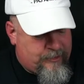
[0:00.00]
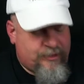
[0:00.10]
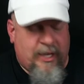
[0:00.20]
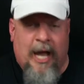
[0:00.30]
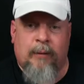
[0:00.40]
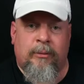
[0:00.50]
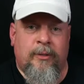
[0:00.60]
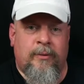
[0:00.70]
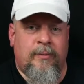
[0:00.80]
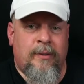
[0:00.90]
sky
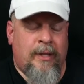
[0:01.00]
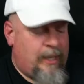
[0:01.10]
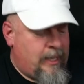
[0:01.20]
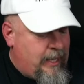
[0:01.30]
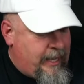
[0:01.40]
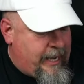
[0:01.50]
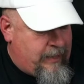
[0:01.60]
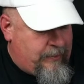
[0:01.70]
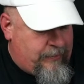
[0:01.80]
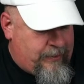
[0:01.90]
blue,
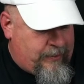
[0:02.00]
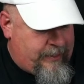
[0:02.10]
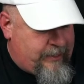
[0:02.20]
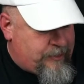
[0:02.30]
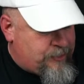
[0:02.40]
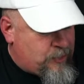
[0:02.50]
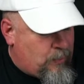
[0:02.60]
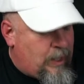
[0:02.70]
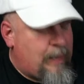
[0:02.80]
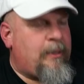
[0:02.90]
and there is
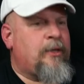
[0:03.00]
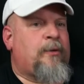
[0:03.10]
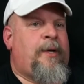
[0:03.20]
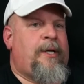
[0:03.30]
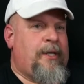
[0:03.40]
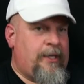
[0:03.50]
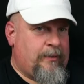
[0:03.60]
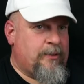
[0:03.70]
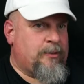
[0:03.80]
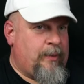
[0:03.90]
quite a bit of green in
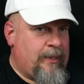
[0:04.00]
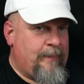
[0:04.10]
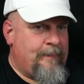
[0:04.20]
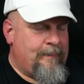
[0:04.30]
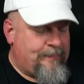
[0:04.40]
here as well.